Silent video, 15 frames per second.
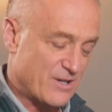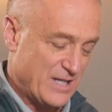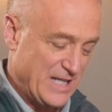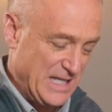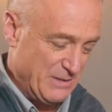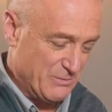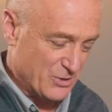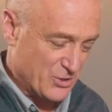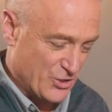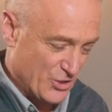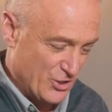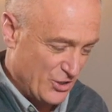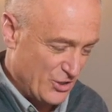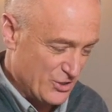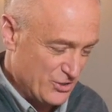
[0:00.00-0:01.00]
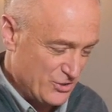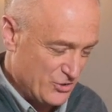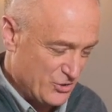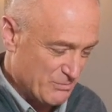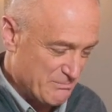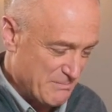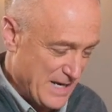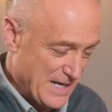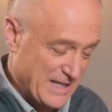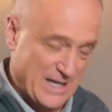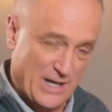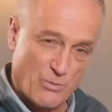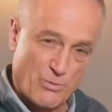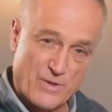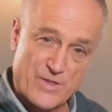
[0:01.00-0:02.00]
he returned to
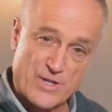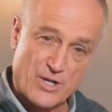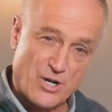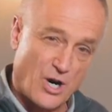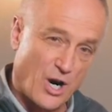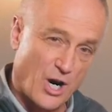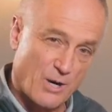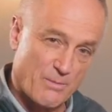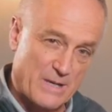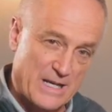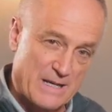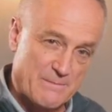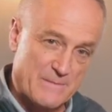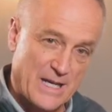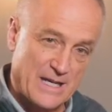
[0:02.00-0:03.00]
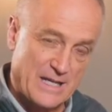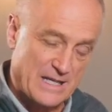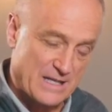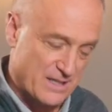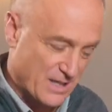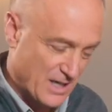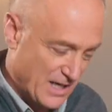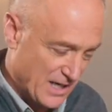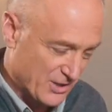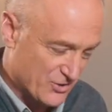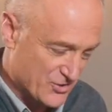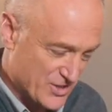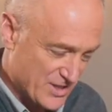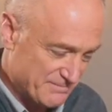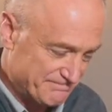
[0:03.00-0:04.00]
Mecca with an army, and he
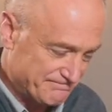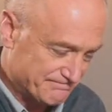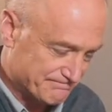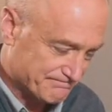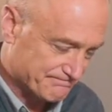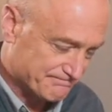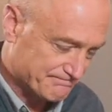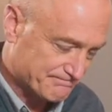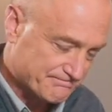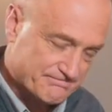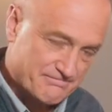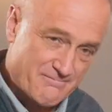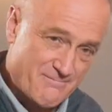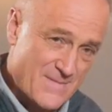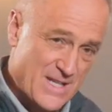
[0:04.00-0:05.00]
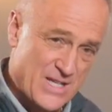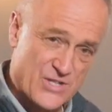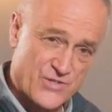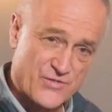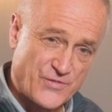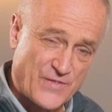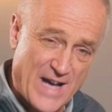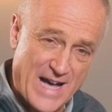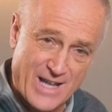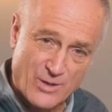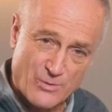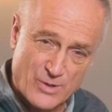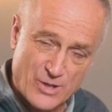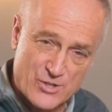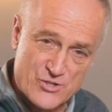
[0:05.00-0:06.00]
conquers it. His
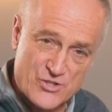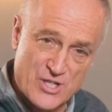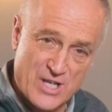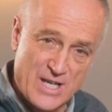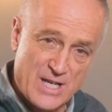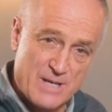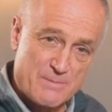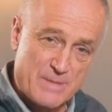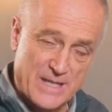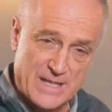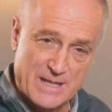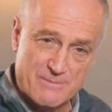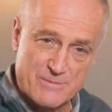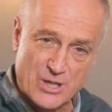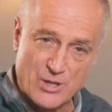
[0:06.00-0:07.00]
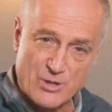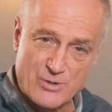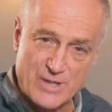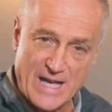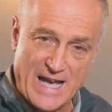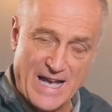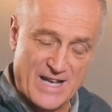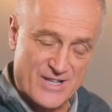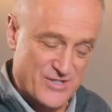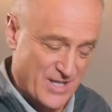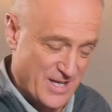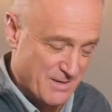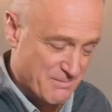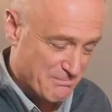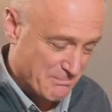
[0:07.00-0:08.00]
followers become known as
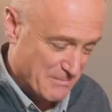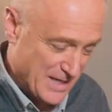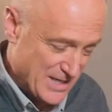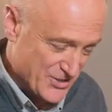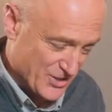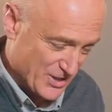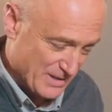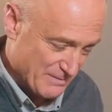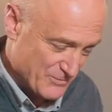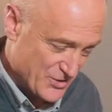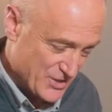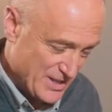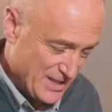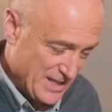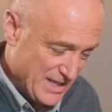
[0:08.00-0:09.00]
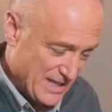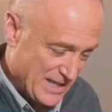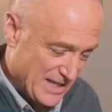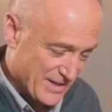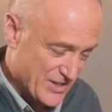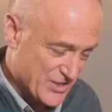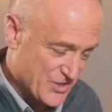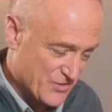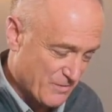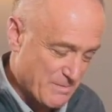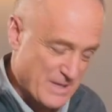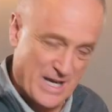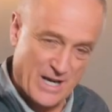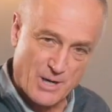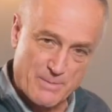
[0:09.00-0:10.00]
Muslims. This is from
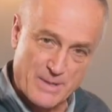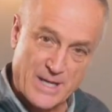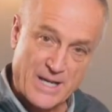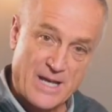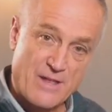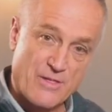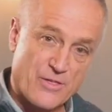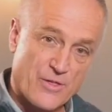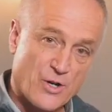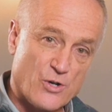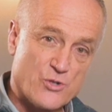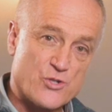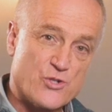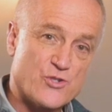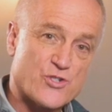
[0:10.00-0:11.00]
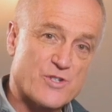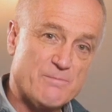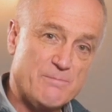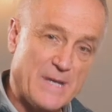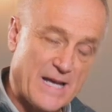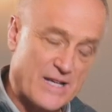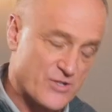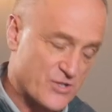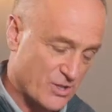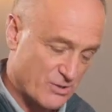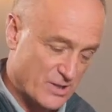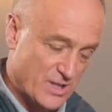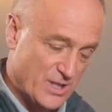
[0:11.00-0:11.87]
the Arabic, those who submit. So